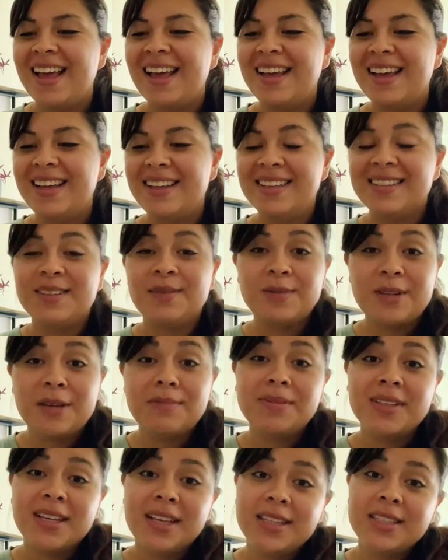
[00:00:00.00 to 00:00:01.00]
And
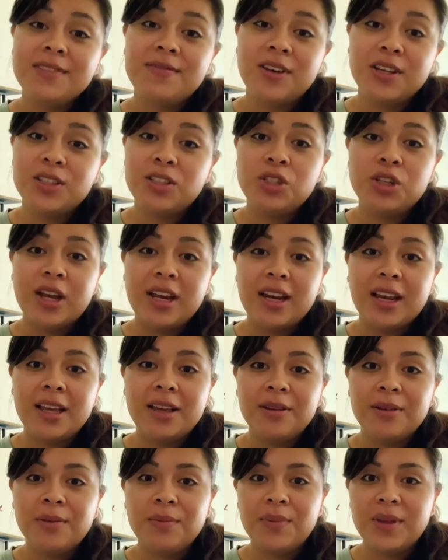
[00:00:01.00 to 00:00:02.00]
sometimes it gets
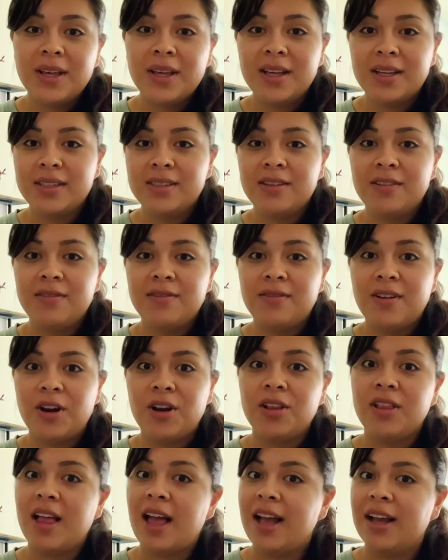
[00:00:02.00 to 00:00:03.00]
frustrating because of our
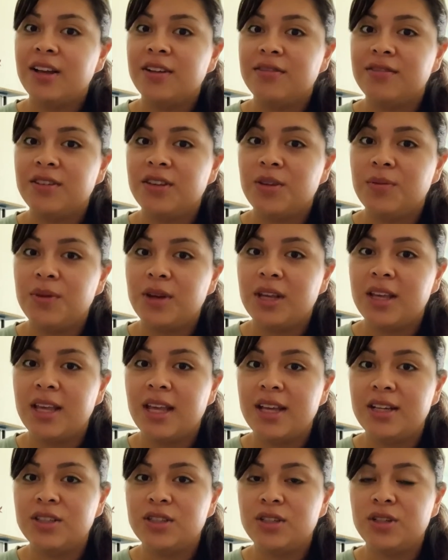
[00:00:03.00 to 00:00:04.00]
lack of
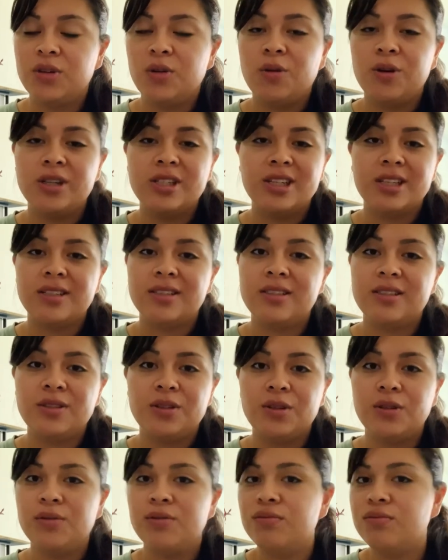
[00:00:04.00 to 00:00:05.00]
communication, or just
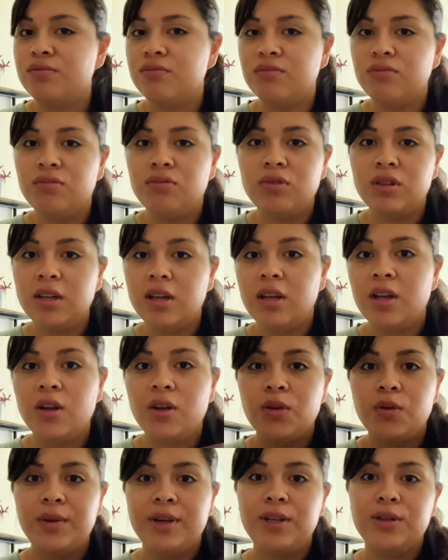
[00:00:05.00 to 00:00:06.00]

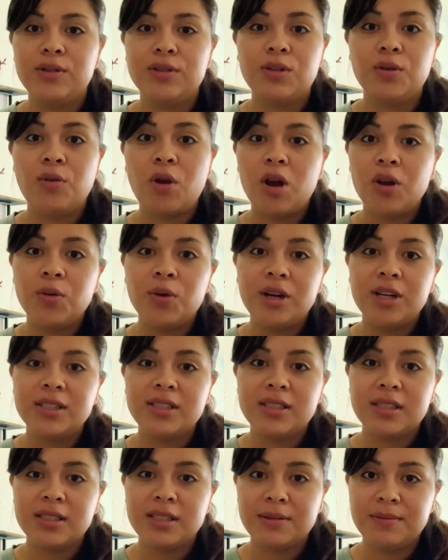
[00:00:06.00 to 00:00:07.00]
we use the wrong
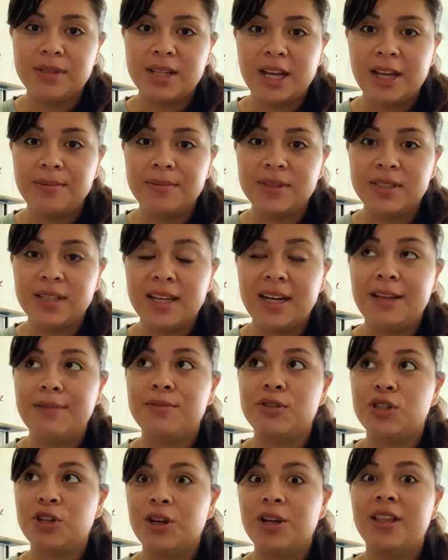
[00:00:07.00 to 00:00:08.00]
words sometimes. And I'm
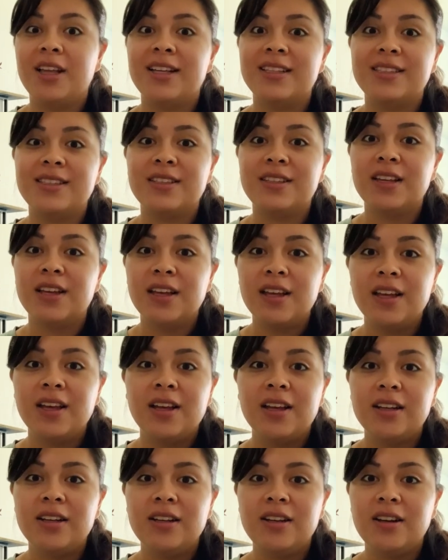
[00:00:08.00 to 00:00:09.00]
sure that's
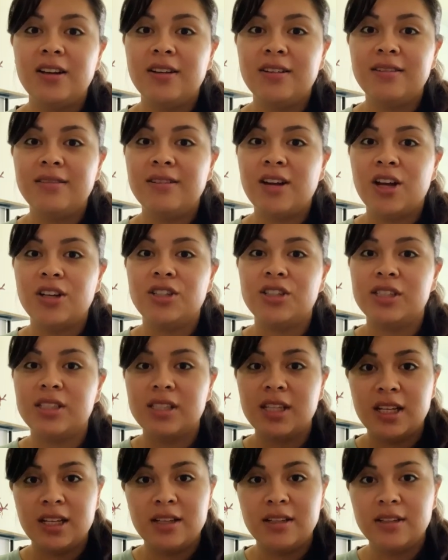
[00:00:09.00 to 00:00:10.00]
not just
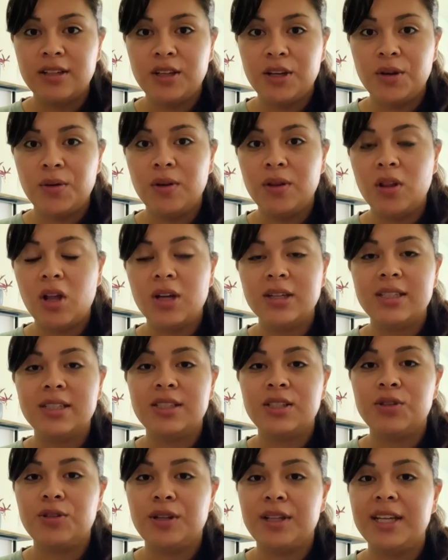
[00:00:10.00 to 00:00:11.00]
in a long
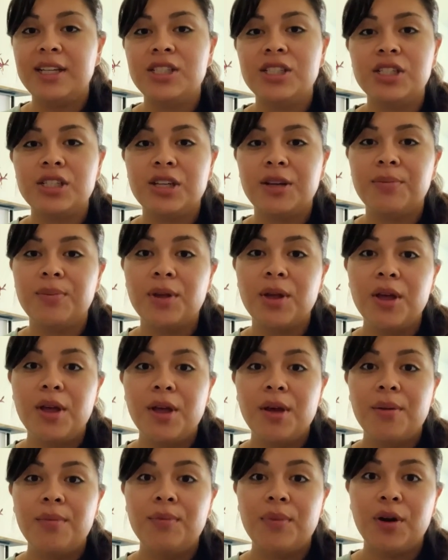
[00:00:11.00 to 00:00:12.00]
distance relationship,
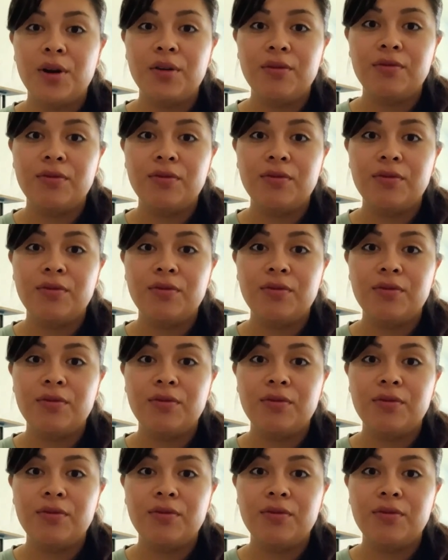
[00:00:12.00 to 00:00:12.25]
but